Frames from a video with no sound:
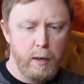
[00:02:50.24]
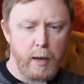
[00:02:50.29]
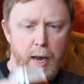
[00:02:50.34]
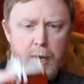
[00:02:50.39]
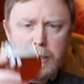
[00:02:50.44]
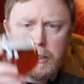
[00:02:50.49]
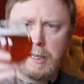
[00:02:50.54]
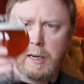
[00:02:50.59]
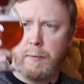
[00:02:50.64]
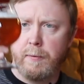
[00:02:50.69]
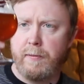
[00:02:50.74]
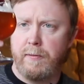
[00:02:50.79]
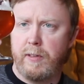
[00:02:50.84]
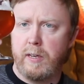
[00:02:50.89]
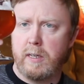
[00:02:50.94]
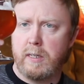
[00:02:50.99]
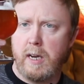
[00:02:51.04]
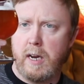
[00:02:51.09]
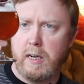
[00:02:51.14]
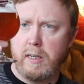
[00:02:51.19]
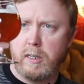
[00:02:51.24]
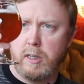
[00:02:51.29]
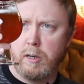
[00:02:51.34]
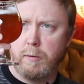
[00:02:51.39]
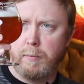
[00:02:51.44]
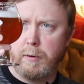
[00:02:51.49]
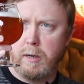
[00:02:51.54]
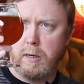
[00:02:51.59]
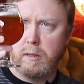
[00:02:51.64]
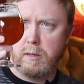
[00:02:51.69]
as some of these
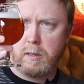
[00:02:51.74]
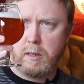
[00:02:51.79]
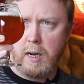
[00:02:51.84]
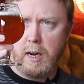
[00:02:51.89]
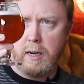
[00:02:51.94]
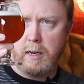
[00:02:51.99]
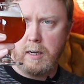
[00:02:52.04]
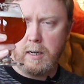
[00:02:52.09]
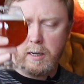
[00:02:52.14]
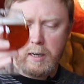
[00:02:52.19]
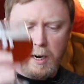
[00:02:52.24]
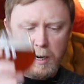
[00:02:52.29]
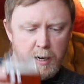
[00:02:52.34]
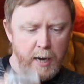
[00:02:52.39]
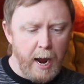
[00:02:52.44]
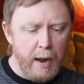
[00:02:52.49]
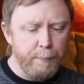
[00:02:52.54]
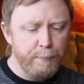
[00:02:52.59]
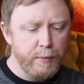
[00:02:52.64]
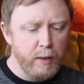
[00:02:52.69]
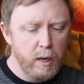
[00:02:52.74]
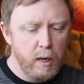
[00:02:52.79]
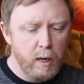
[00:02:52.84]
hazier beers can get.